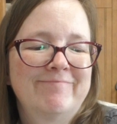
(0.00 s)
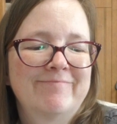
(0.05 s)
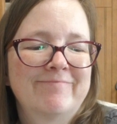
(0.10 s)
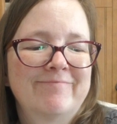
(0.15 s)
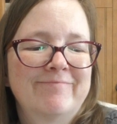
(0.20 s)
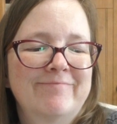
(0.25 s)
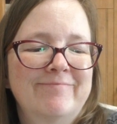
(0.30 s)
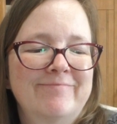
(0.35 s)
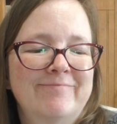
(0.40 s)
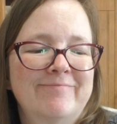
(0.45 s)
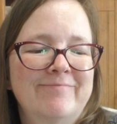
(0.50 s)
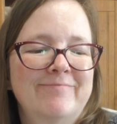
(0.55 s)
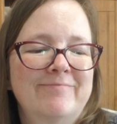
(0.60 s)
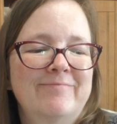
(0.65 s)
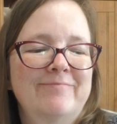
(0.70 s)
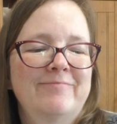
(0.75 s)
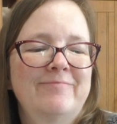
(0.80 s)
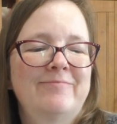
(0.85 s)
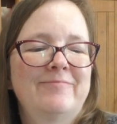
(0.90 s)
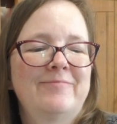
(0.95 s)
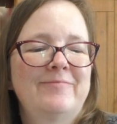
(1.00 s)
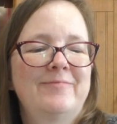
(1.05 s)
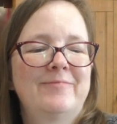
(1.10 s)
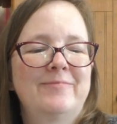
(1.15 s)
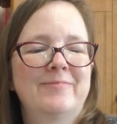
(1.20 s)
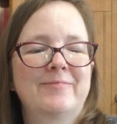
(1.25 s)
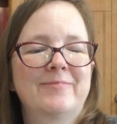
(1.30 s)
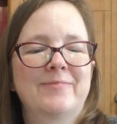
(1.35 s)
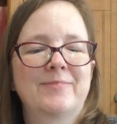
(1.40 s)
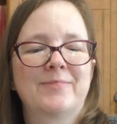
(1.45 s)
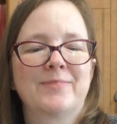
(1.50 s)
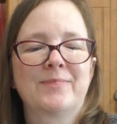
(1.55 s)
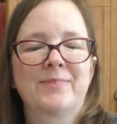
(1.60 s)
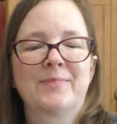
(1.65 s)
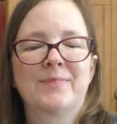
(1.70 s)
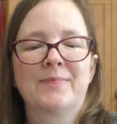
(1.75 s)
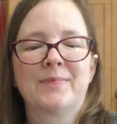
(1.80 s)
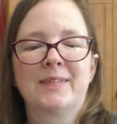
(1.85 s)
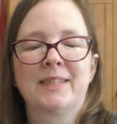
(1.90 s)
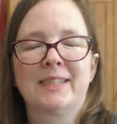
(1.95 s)

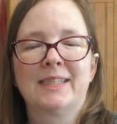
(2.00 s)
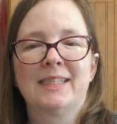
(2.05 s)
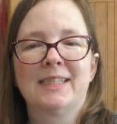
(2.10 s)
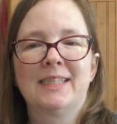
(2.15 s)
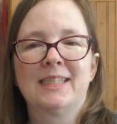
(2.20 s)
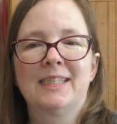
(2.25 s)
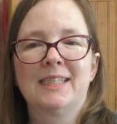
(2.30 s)
(silence)